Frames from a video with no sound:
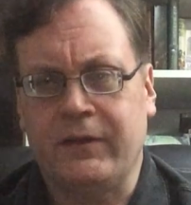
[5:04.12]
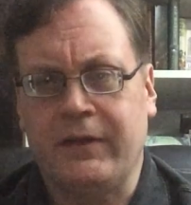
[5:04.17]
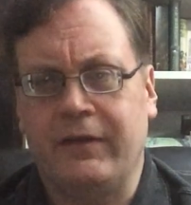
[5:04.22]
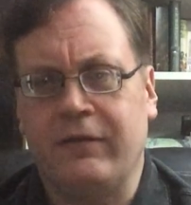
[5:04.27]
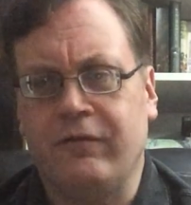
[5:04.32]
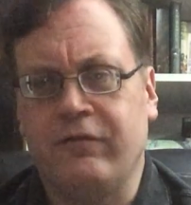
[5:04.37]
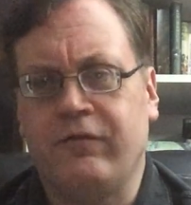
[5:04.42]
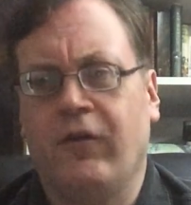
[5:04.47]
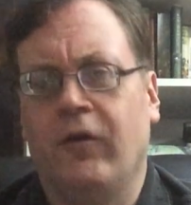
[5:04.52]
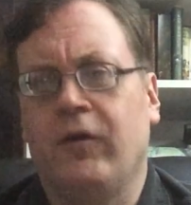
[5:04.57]
with
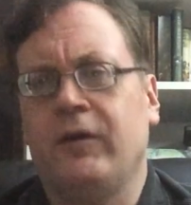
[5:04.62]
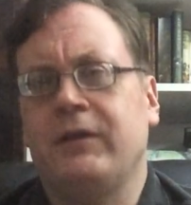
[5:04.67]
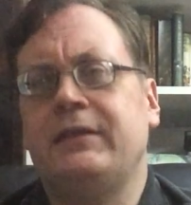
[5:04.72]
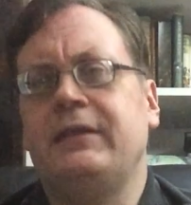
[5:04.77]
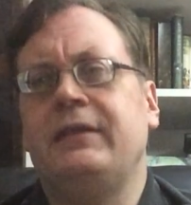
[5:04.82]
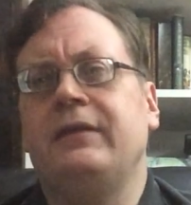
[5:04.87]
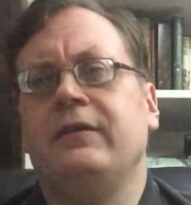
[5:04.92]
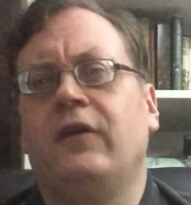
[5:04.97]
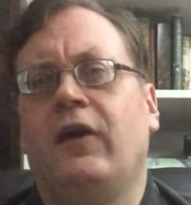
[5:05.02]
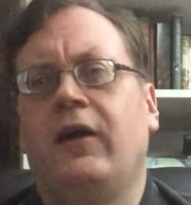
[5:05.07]

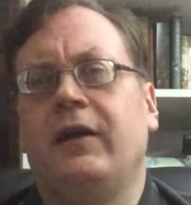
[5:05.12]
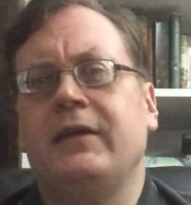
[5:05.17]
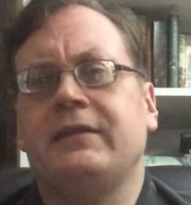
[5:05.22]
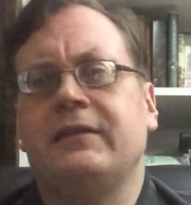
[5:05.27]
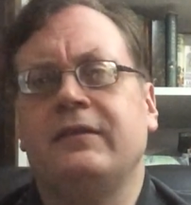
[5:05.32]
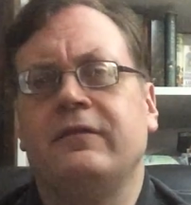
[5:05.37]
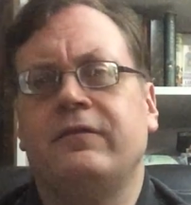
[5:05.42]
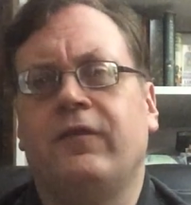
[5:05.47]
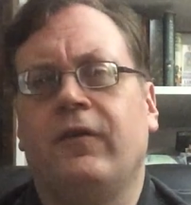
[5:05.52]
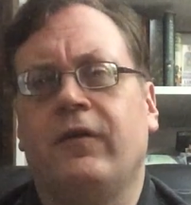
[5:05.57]
enforcing the laws
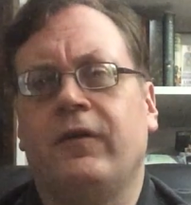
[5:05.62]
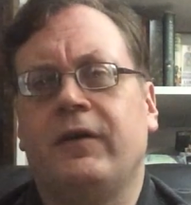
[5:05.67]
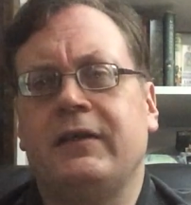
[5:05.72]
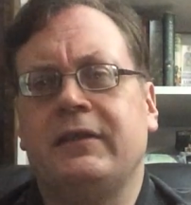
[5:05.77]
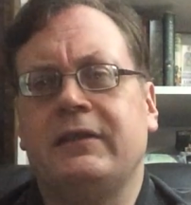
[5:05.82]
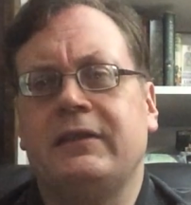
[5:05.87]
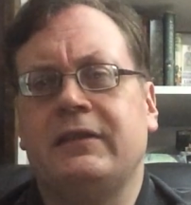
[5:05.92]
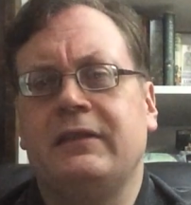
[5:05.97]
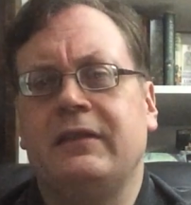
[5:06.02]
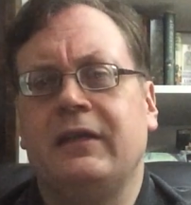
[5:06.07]
of the
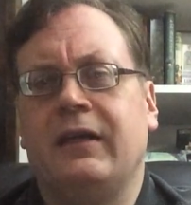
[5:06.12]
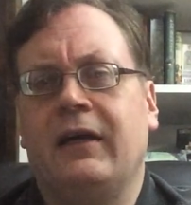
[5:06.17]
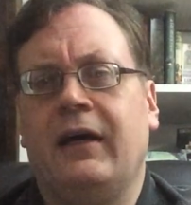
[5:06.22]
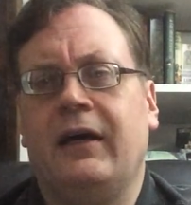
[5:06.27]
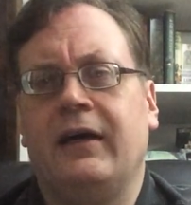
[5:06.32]
forest,